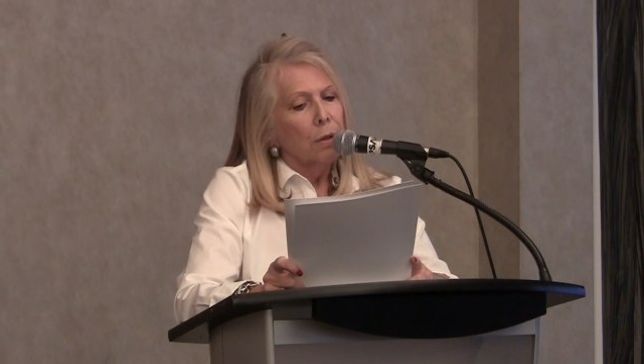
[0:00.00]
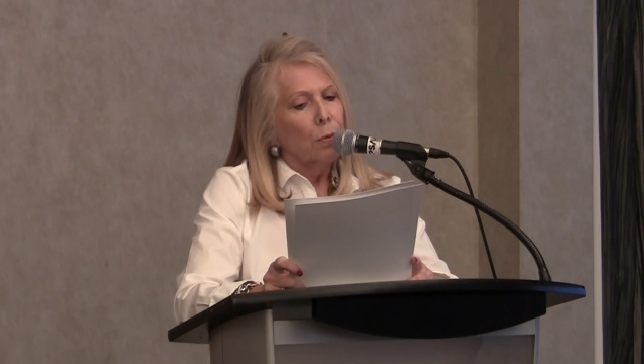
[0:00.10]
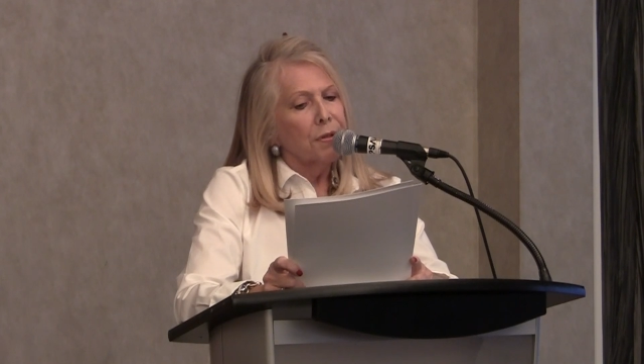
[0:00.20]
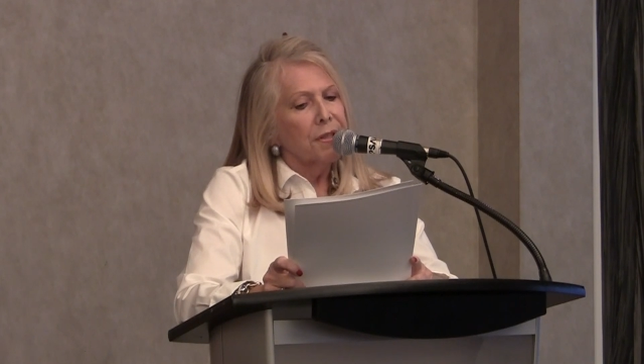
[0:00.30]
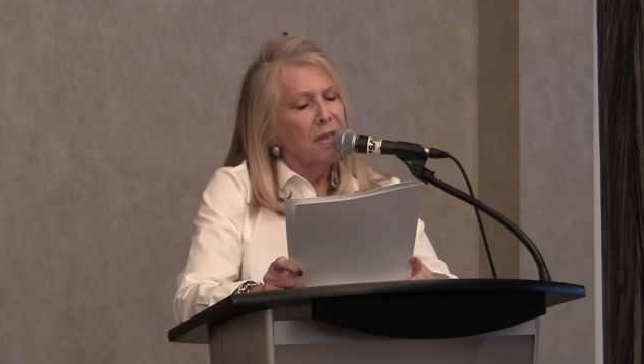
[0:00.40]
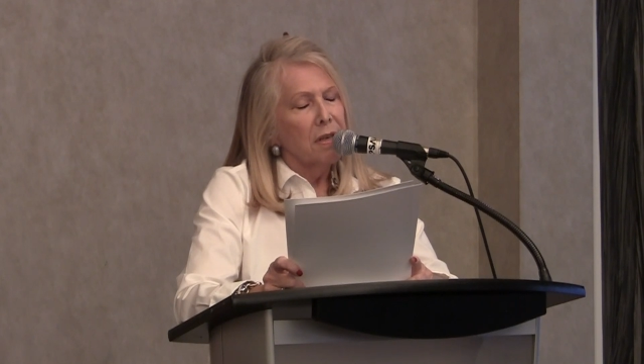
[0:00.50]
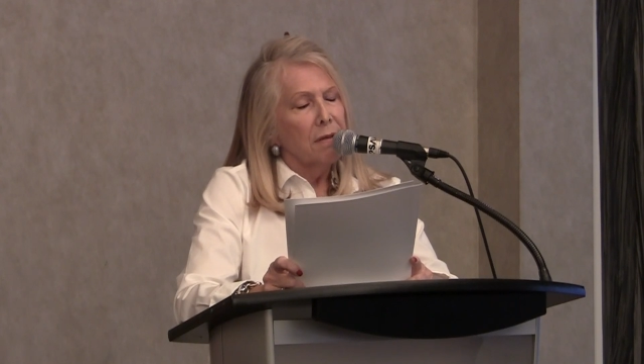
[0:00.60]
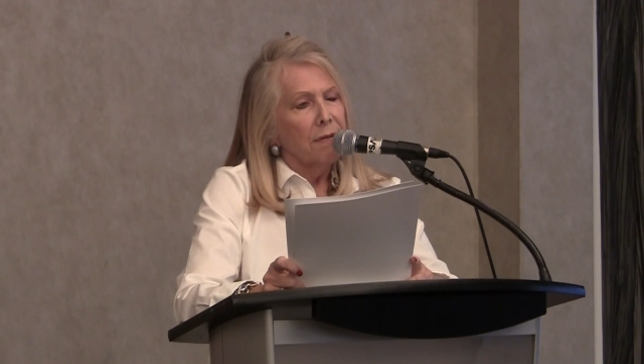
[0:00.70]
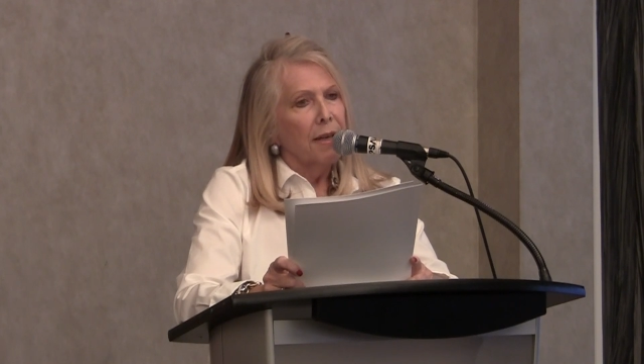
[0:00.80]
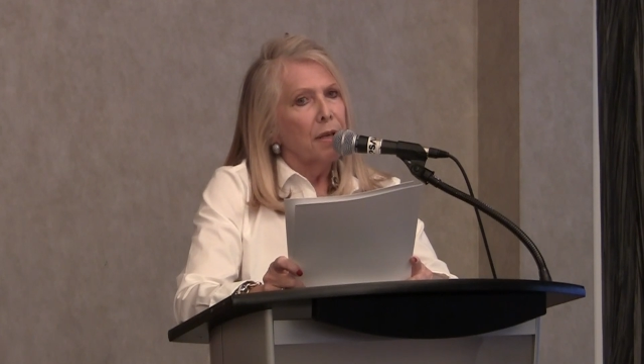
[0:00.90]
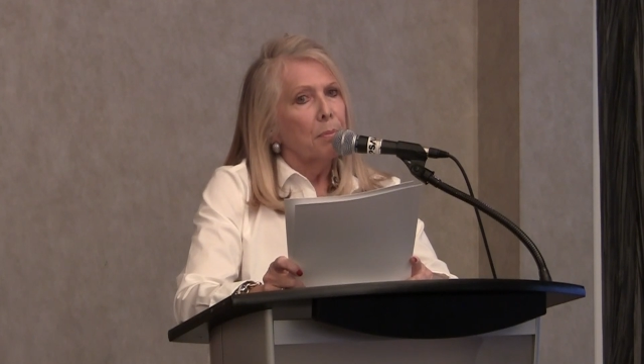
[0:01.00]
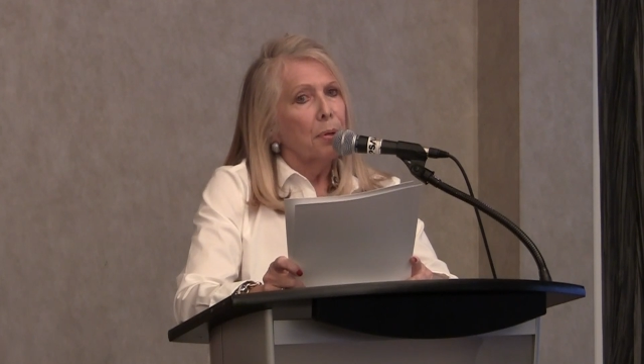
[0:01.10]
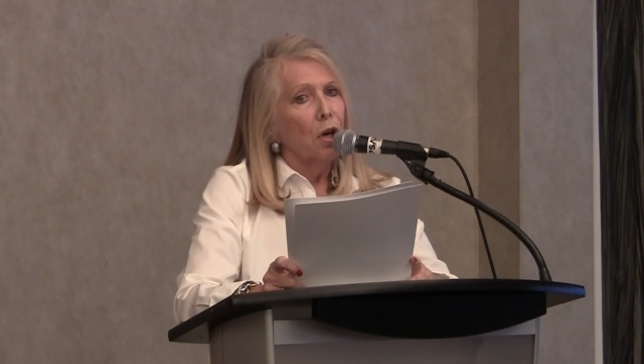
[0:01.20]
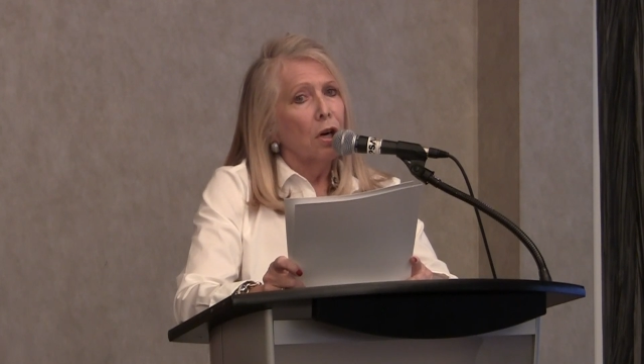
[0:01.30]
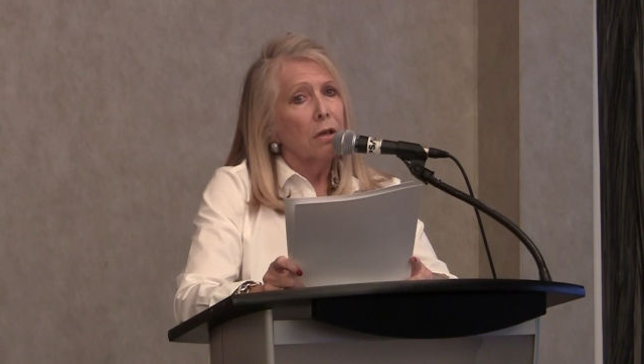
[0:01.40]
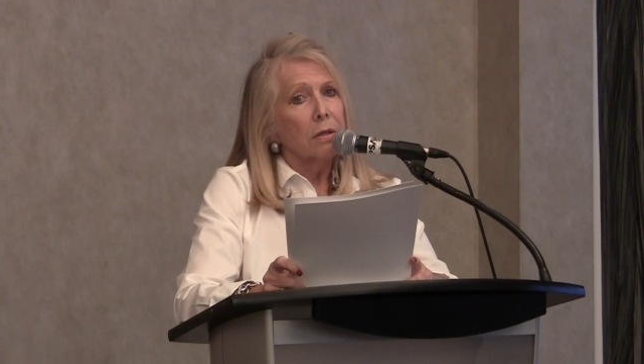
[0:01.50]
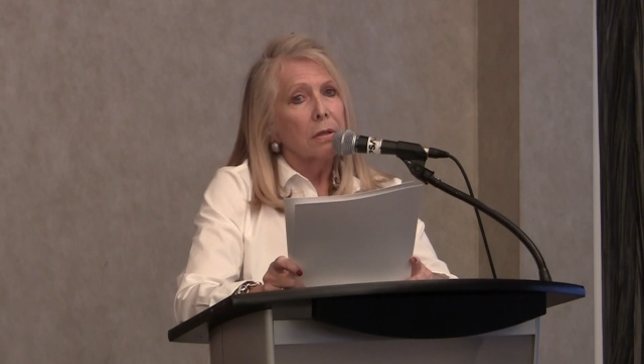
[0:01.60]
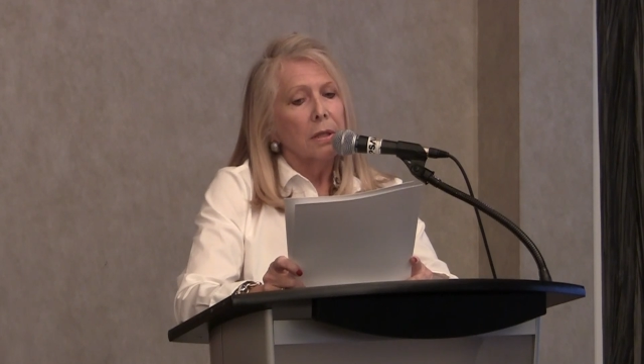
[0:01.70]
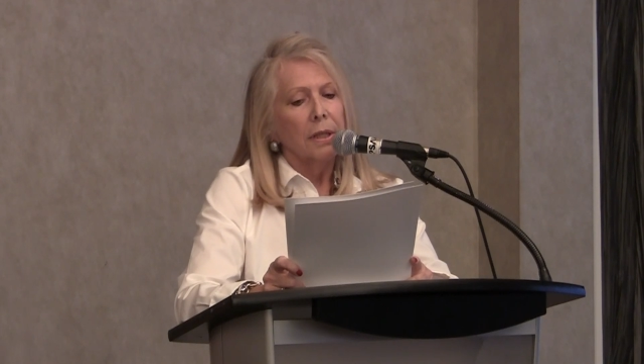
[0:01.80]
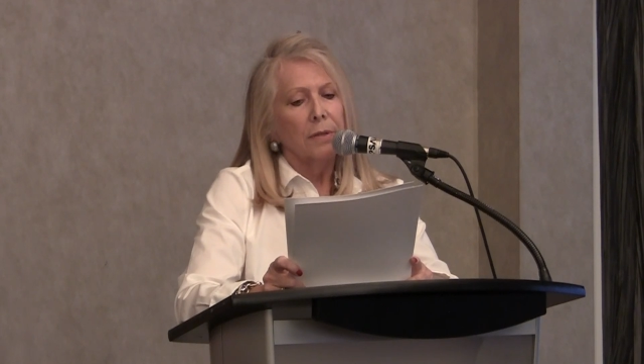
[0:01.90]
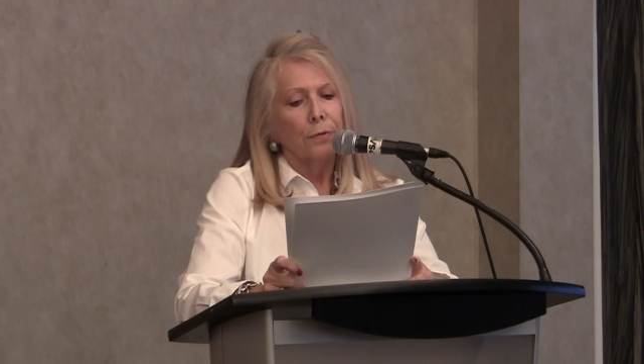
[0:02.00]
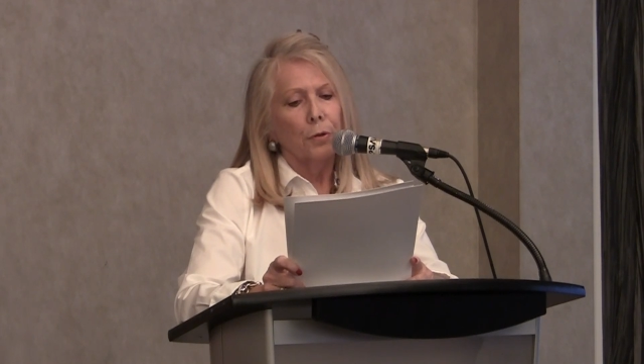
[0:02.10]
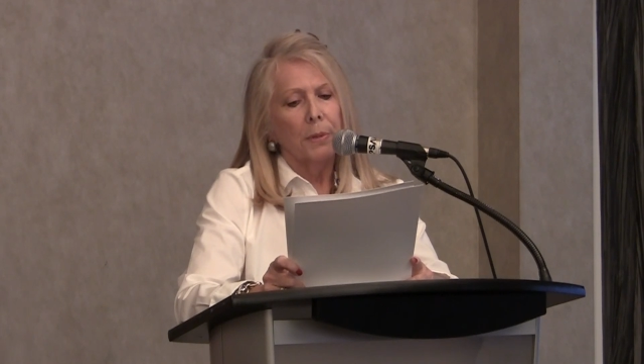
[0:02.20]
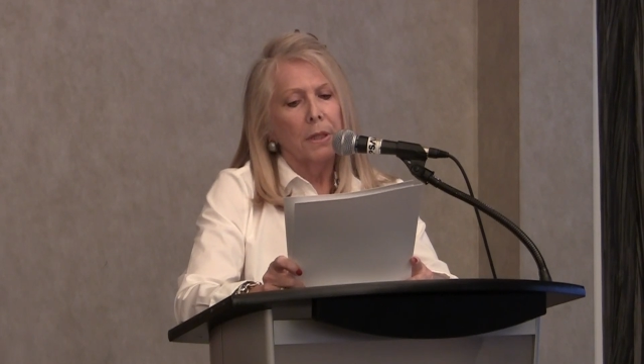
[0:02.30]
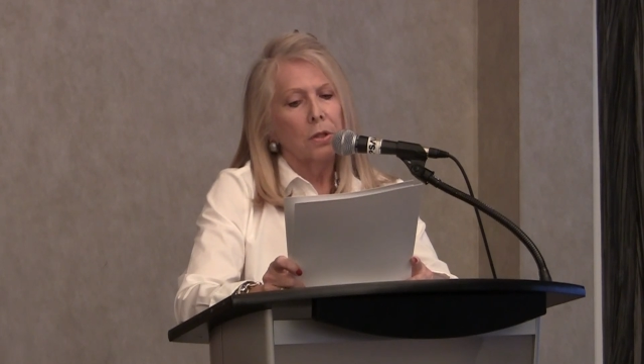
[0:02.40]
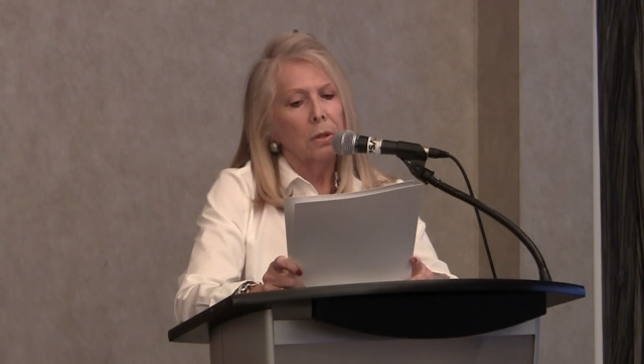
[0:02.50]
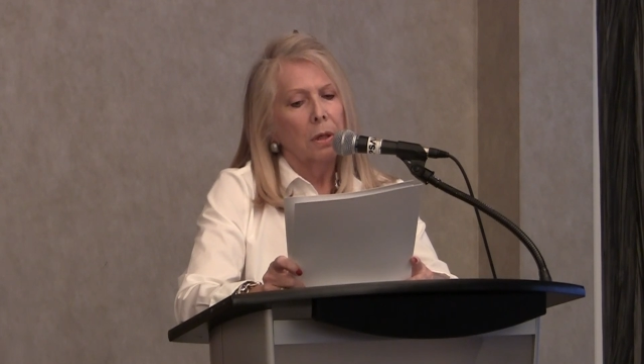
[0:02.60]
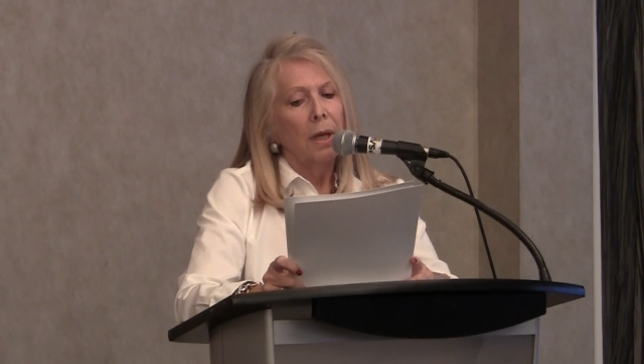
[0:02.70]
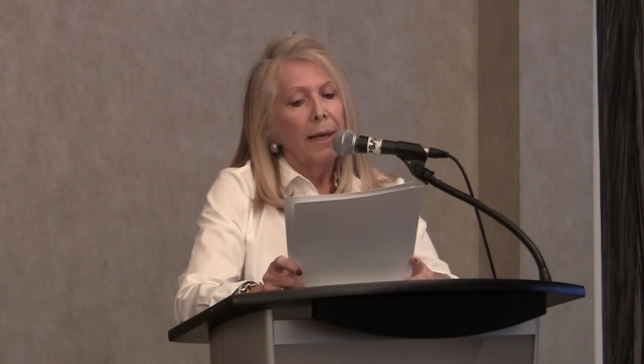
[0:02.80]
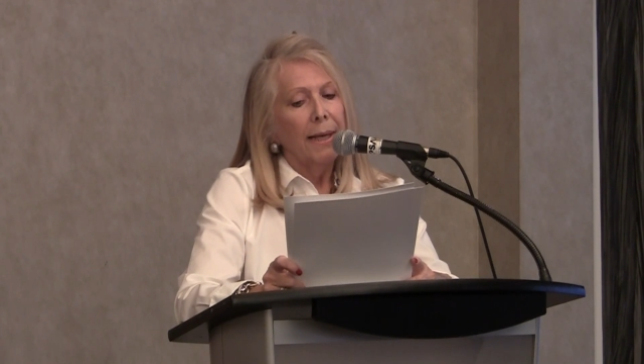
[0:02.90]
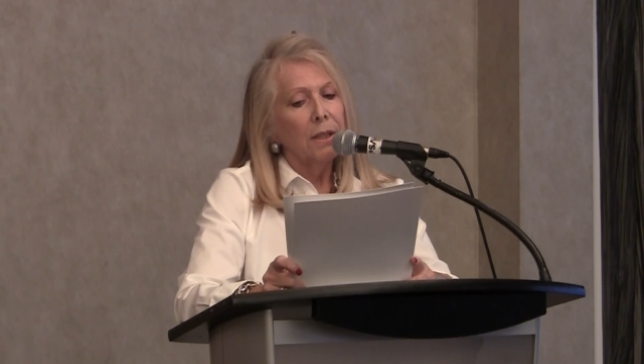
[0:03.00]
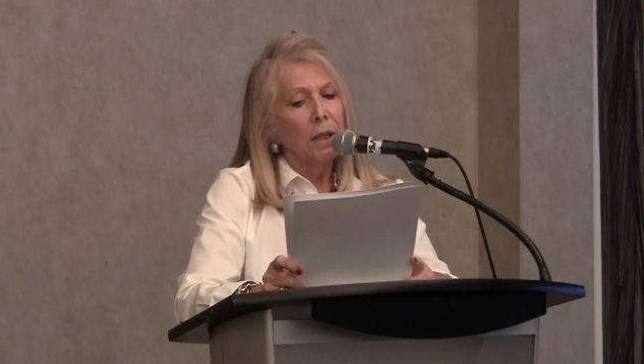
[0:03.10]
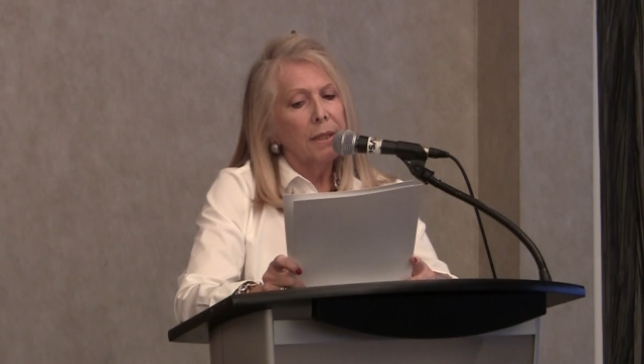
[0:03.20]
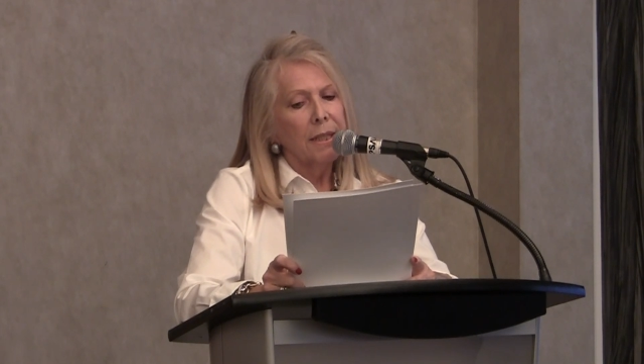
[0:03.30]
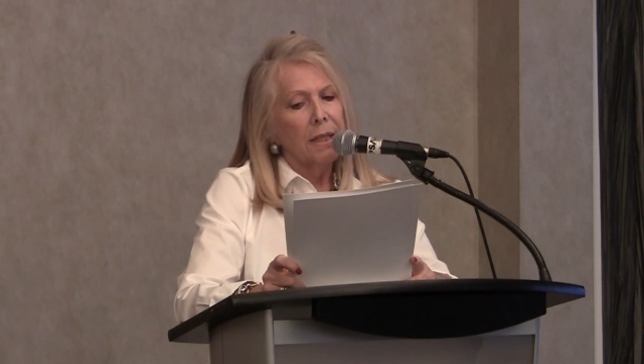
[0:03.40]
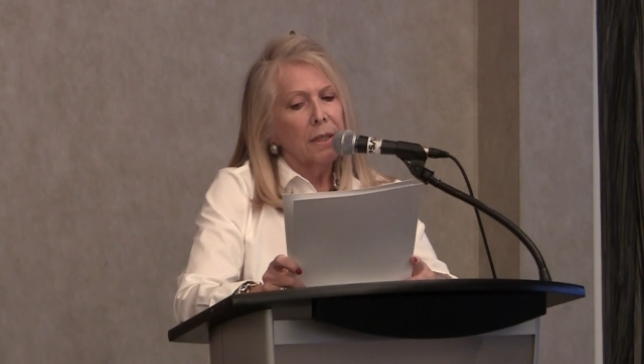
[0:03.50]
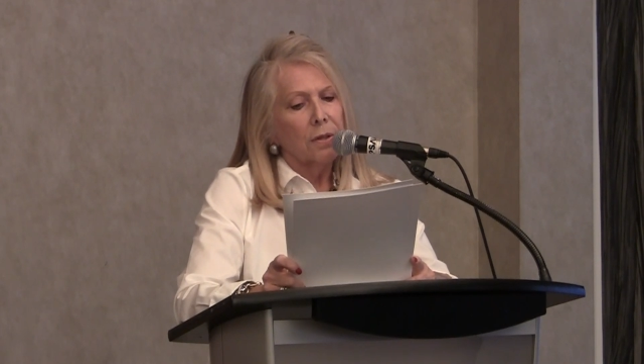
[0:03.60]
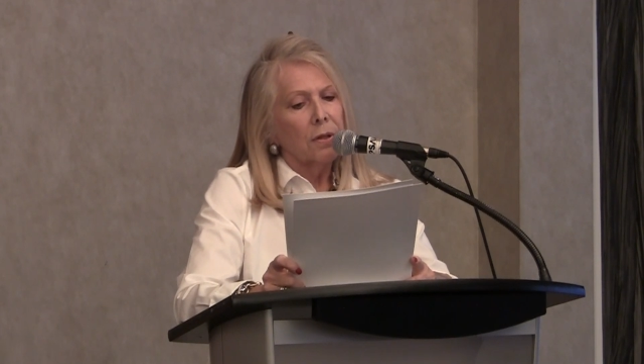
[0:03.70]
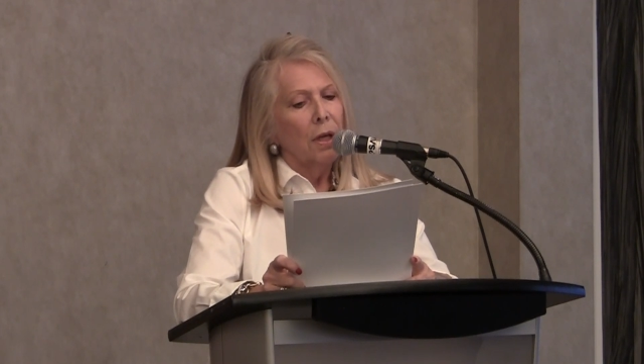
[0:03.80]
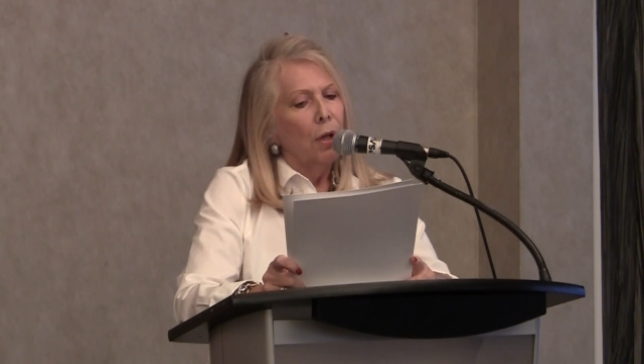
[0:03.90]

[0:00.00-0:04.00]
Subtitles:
receive, and impart information and ideas